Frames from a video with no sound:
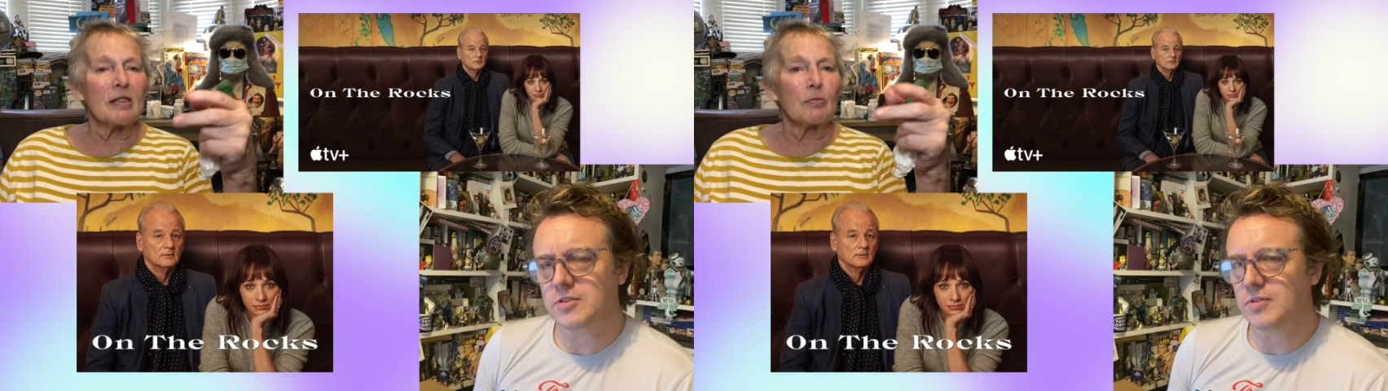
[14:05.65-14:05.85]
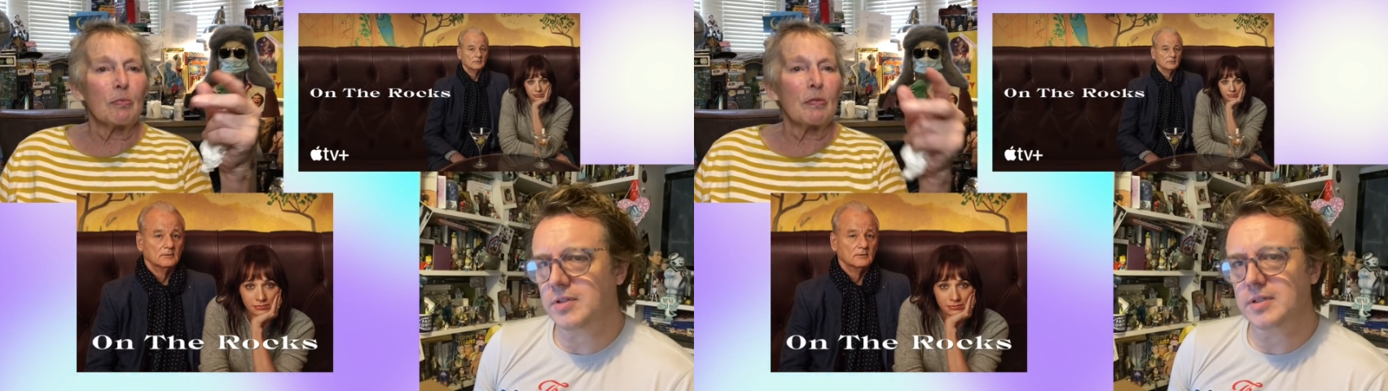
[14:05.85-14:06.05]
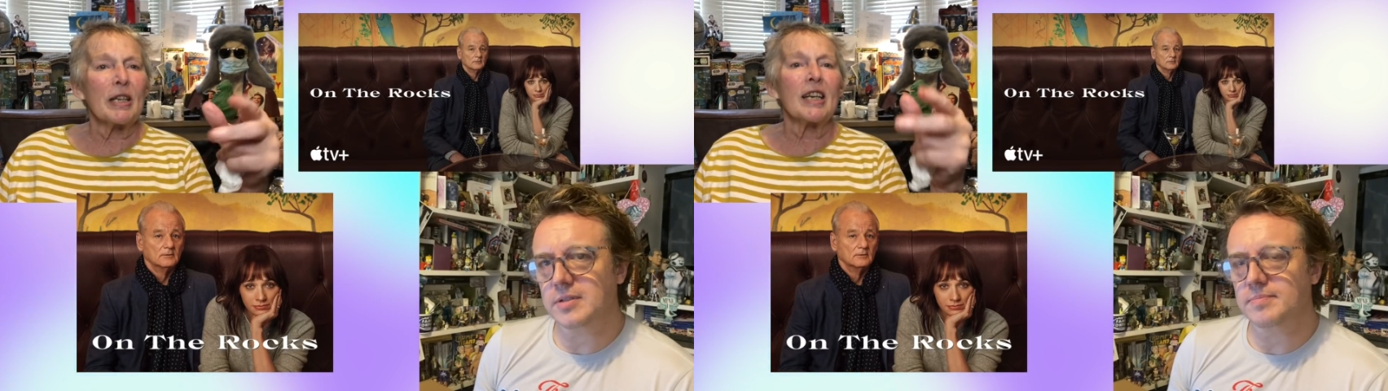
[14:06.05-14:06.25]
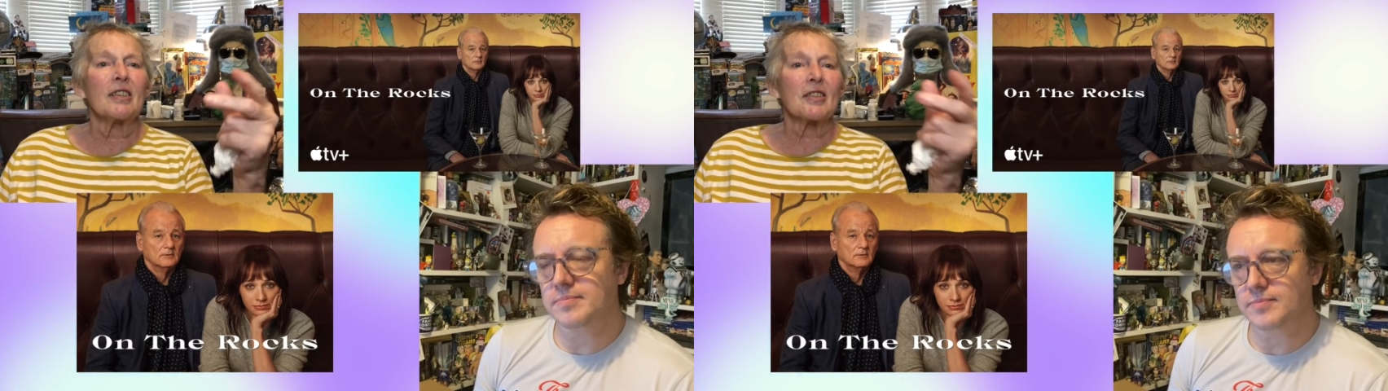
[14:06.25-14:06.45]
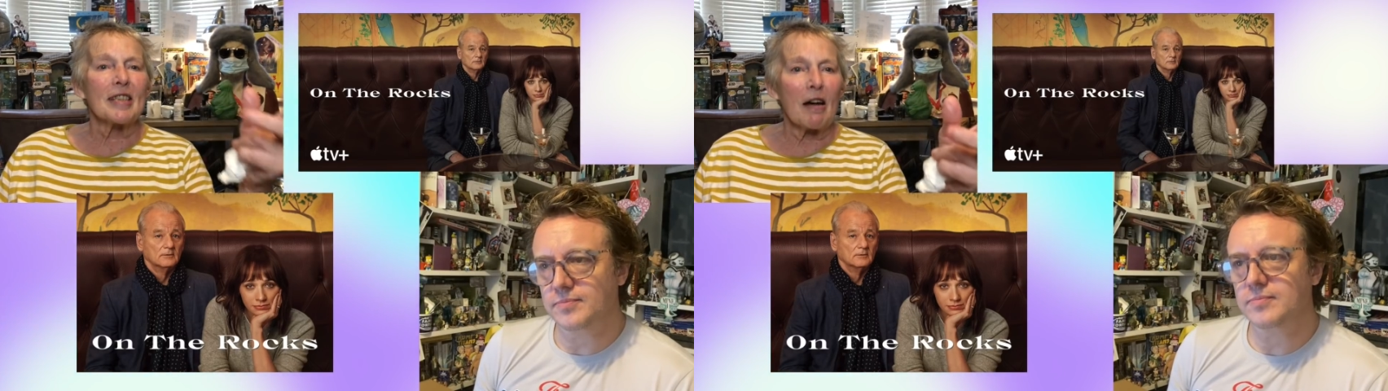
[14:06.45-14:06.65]
Speaker 1: very bringing good.
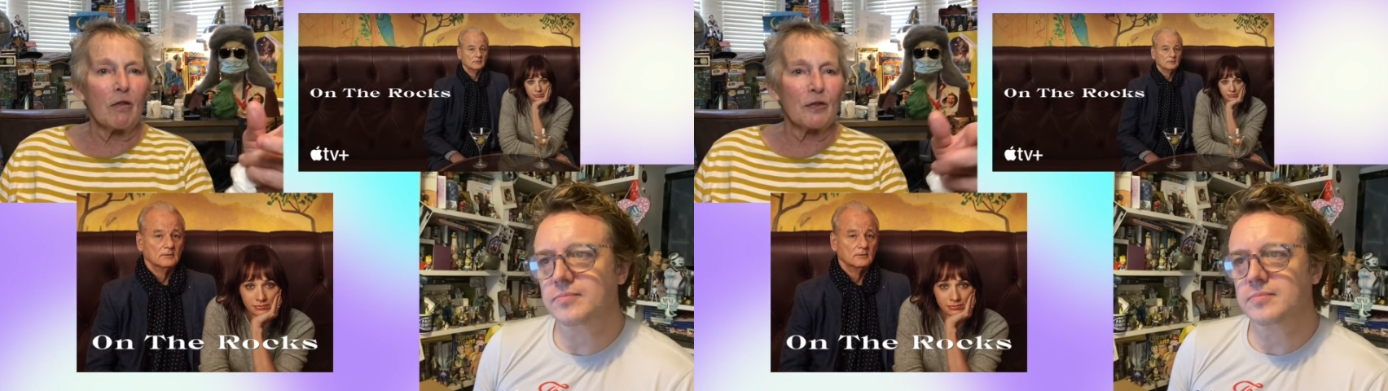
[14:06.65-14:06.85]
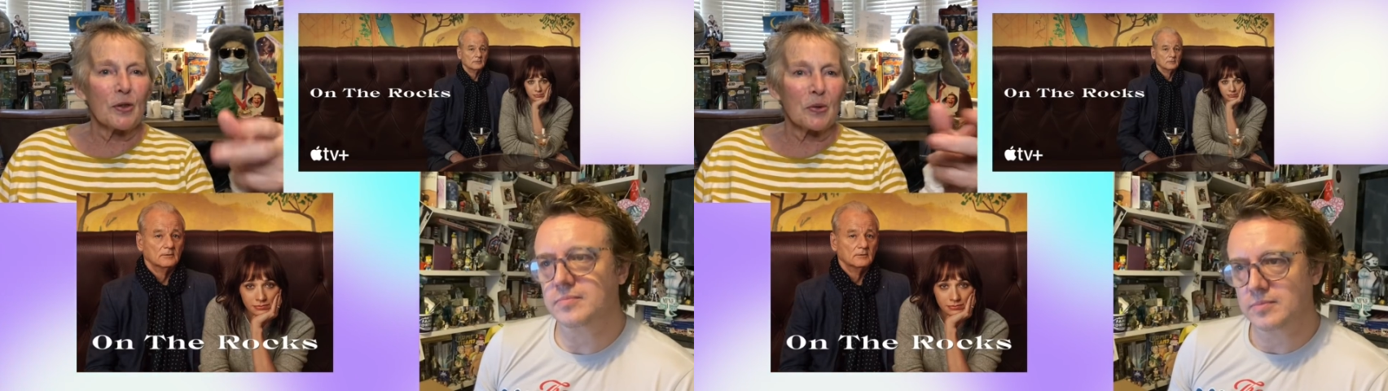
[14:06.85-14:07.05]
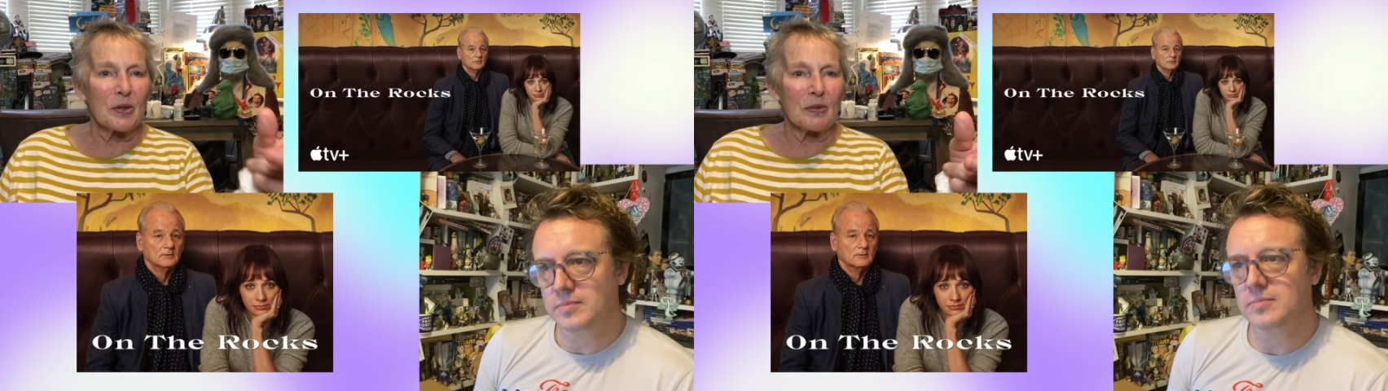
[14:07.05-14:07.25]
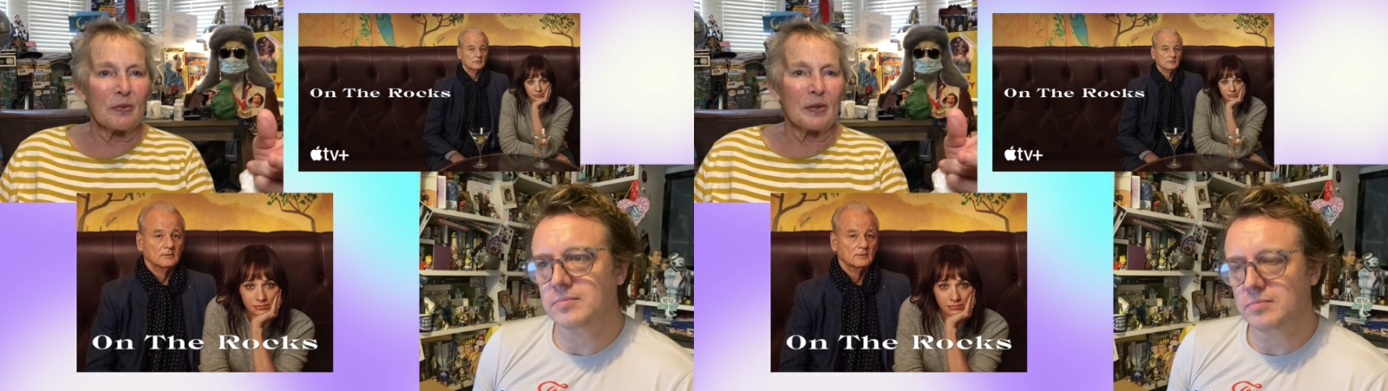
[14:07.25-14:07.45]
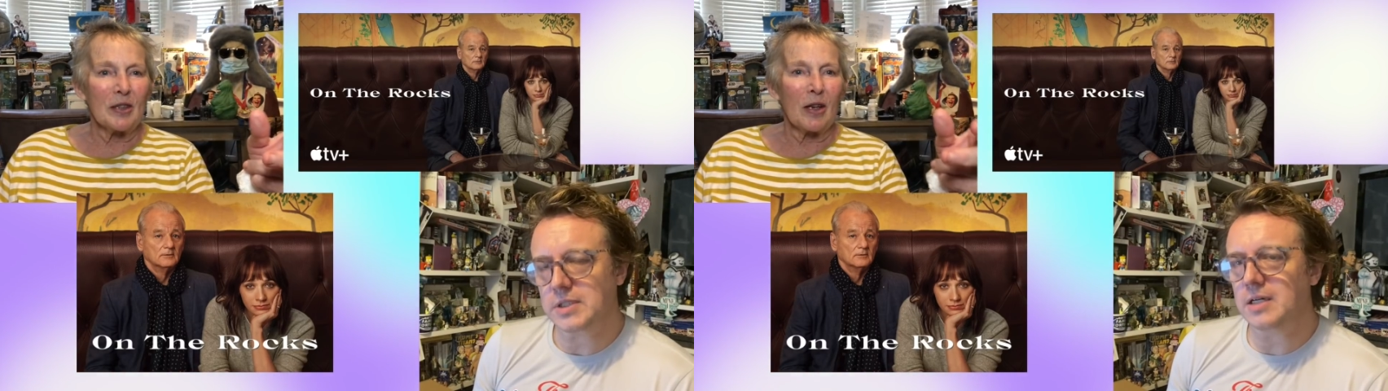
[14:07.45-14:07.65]
herself sort
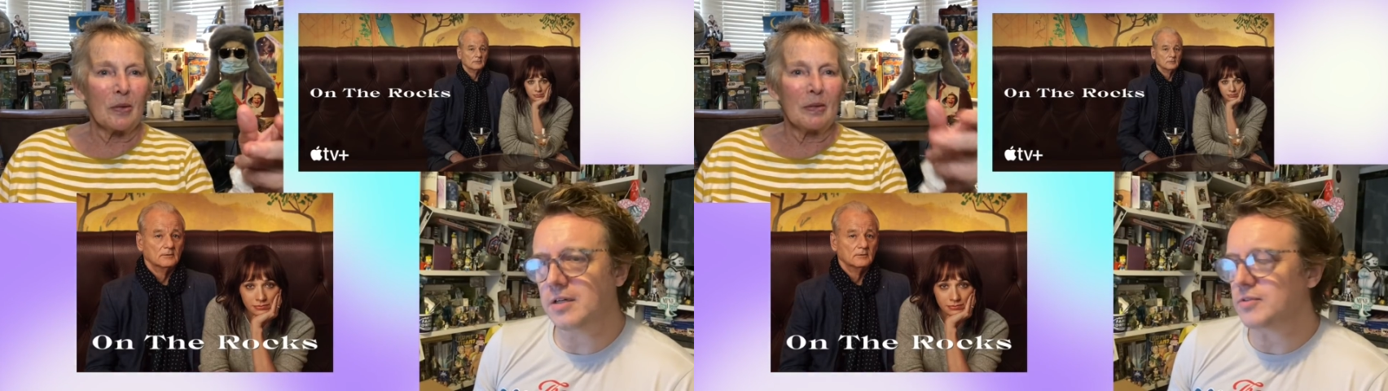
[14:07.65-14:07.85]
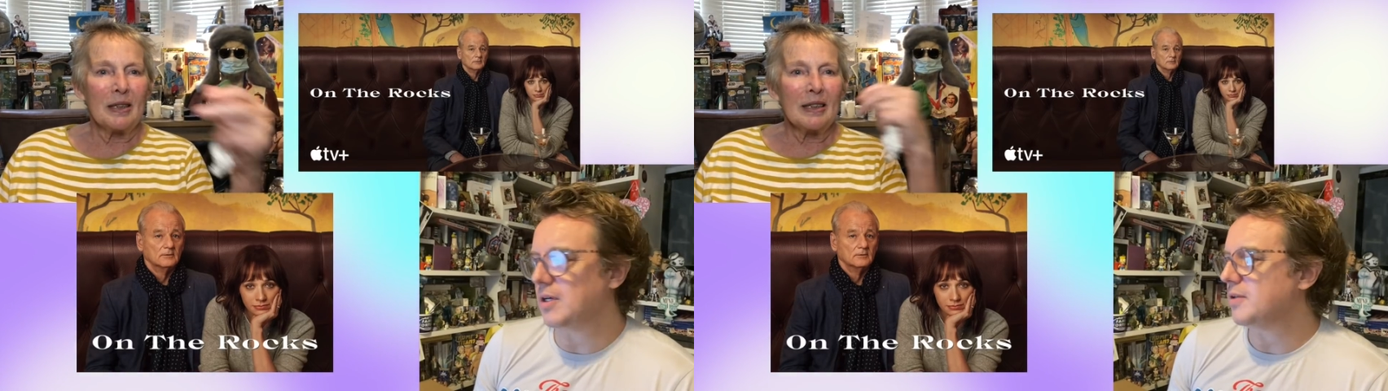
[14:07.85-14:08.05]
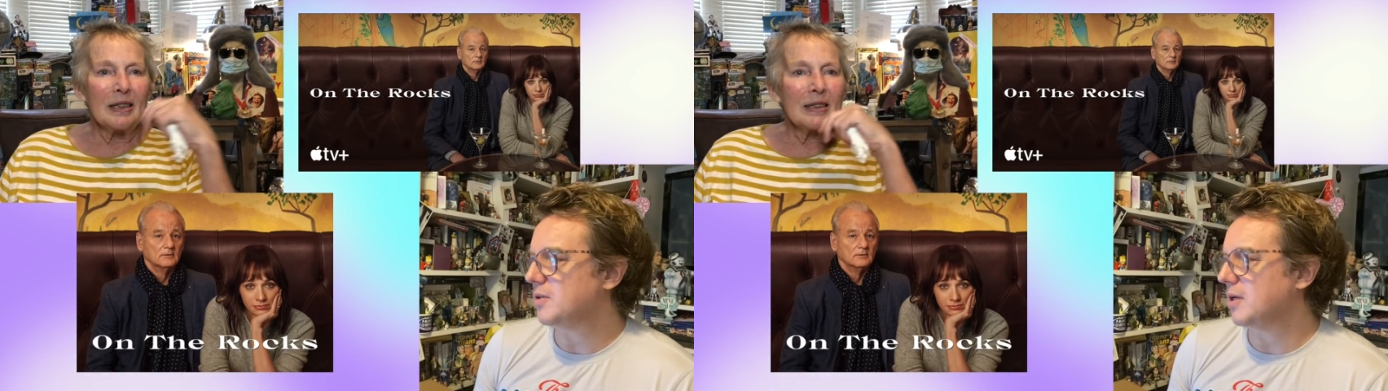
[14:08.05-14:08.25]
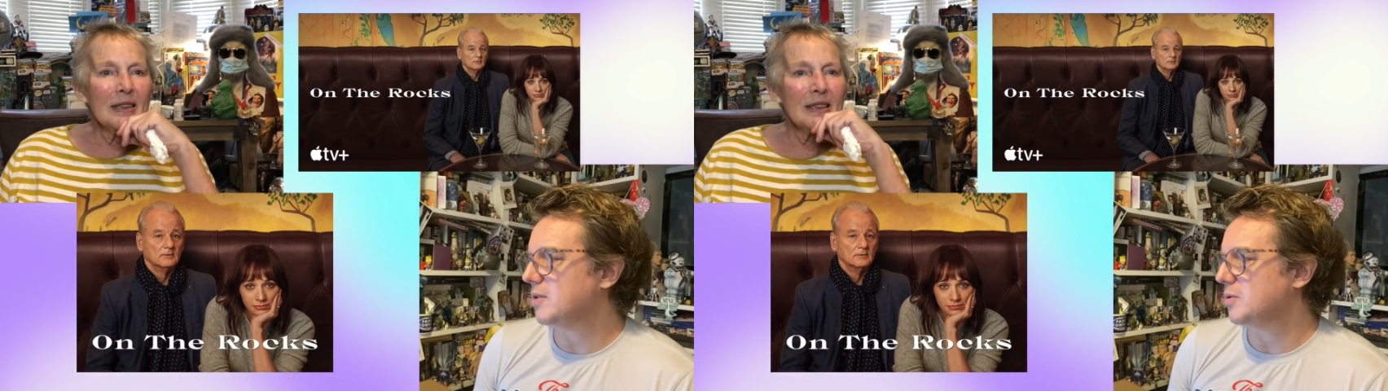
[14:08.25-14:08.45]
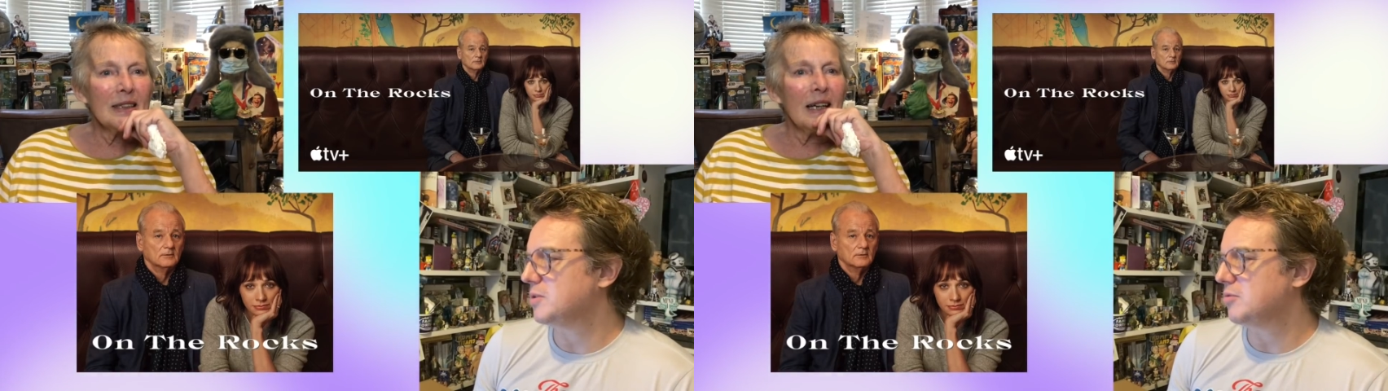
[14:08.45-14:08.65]
of. I know.
Speaker 2: loved her. I, th I,
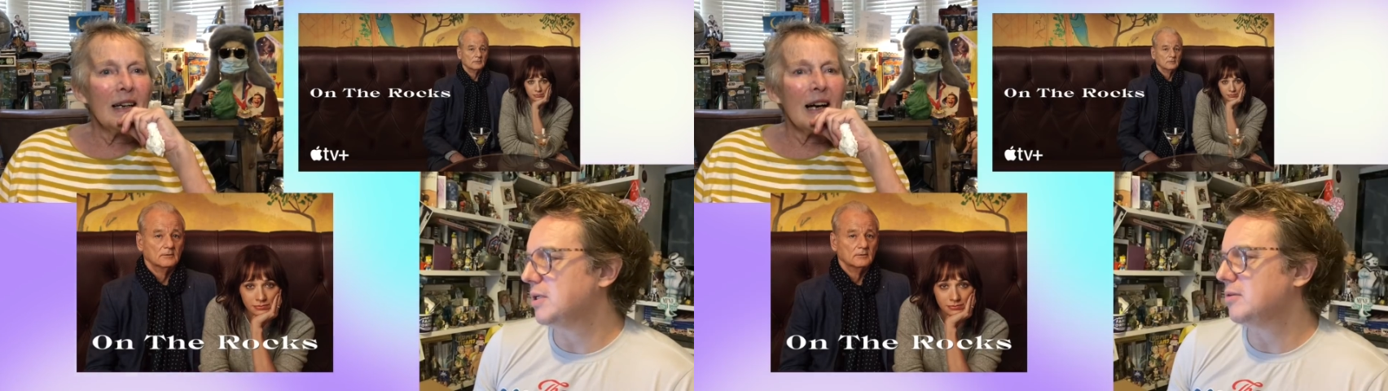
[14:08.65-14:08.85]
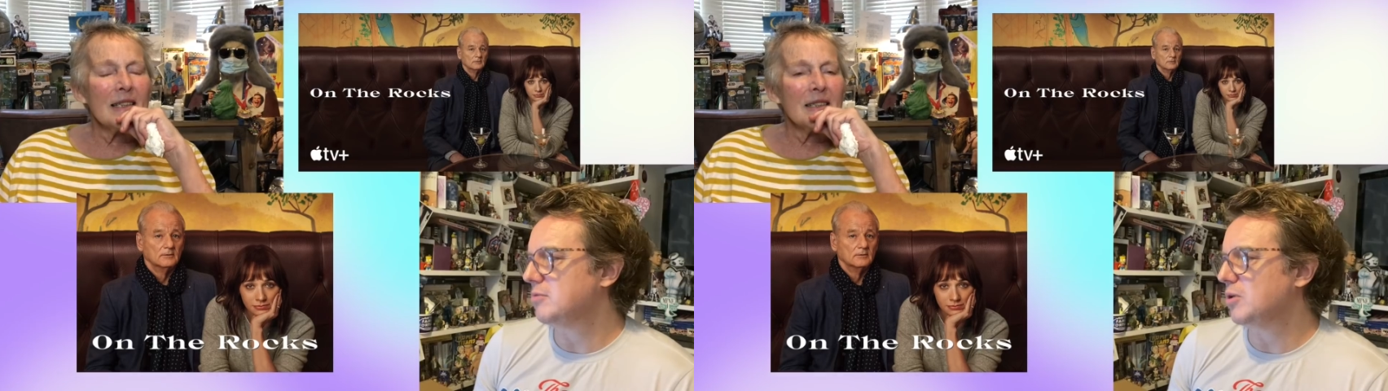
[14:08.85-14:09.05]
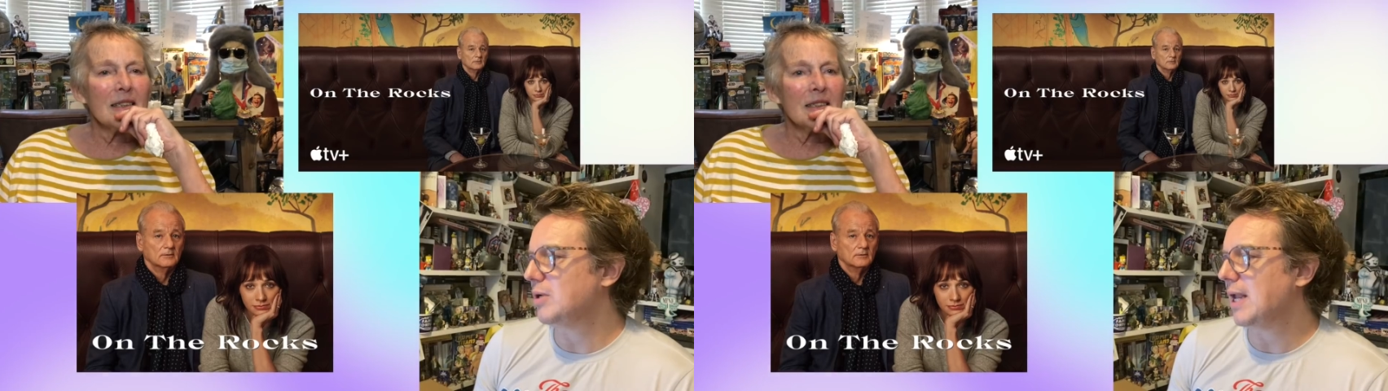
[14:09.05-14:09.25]
thought it was yeah, a real, real